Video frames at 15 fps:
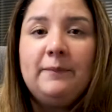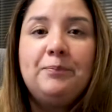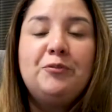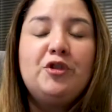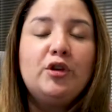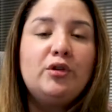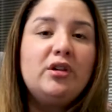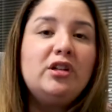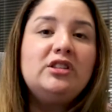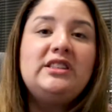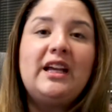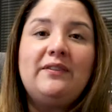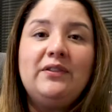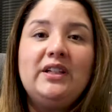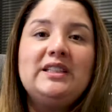So there are
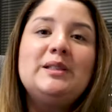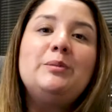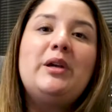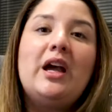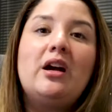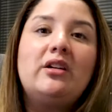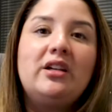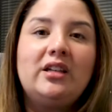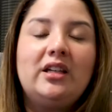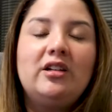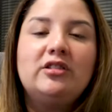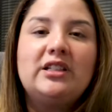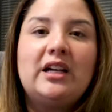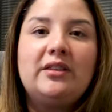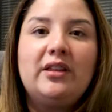definitely some
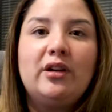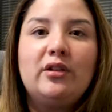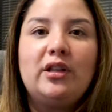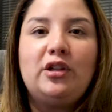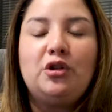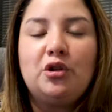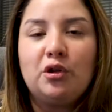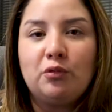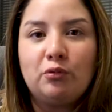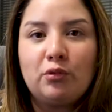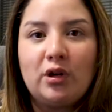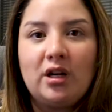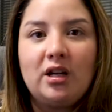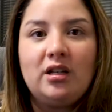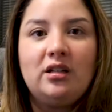calculators out there that you can
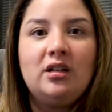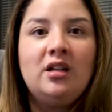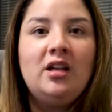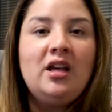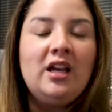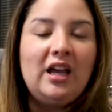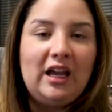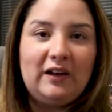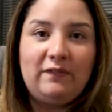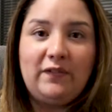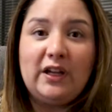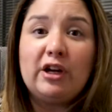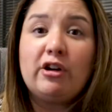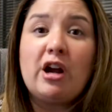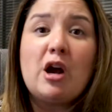run and
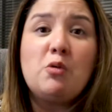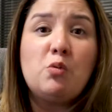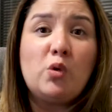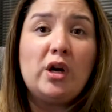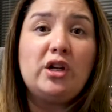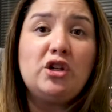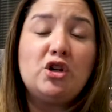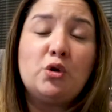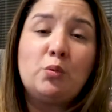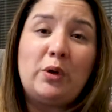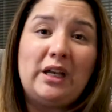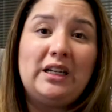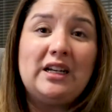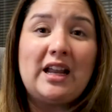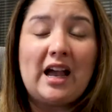figure out what your
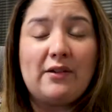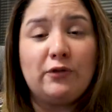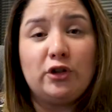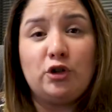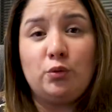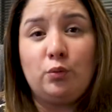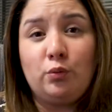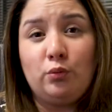weighted average